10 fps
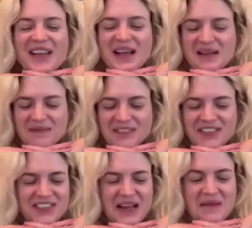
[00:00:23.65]
games,
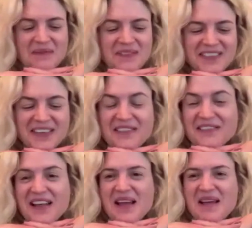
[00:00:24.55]
just games,
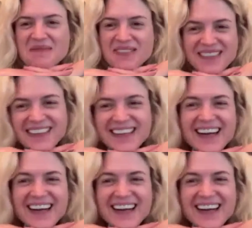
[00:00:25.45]
stuff, games.